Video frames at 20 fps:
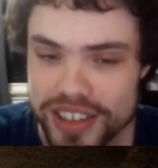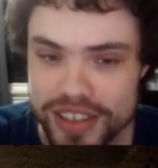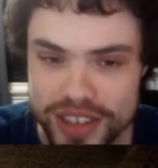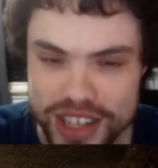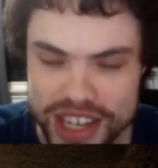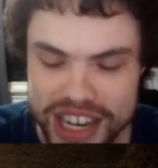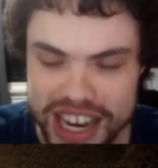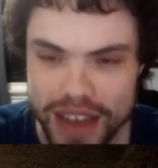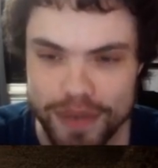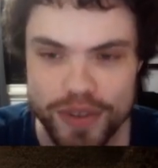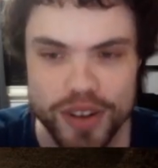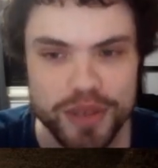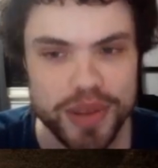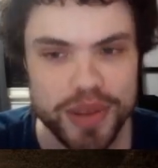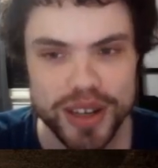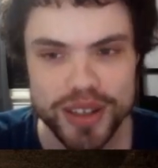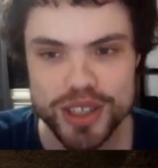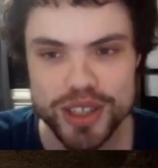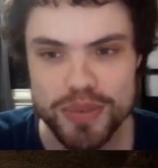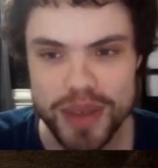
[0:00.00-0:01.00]
there's never
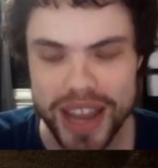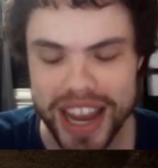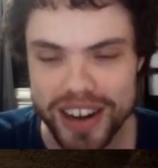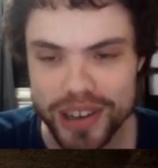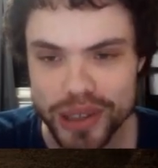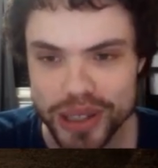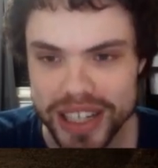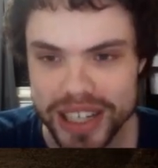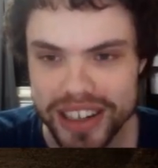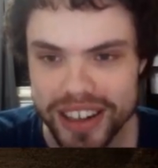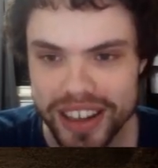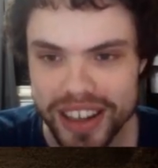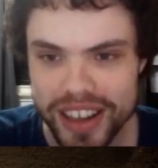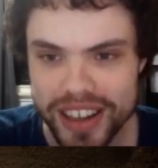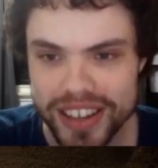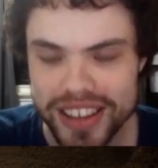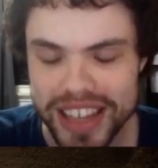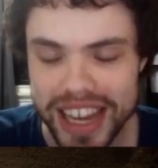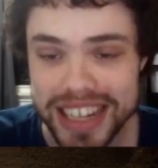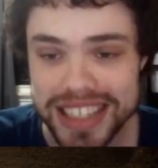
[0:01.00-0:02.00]
been a Japan elite
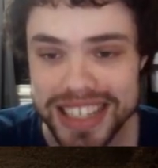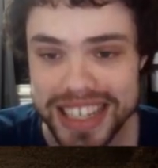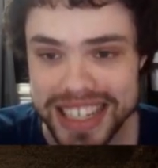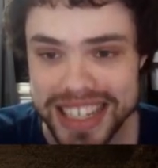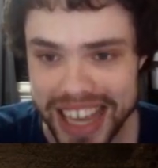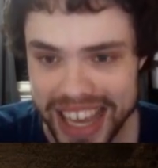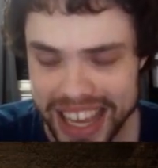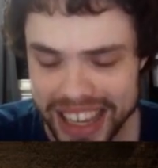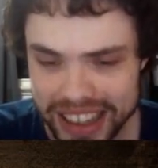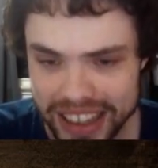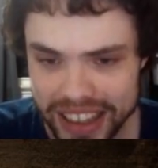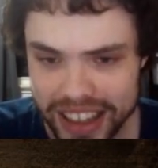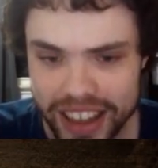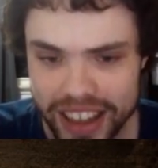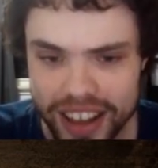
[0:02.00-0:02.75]
that is a tank.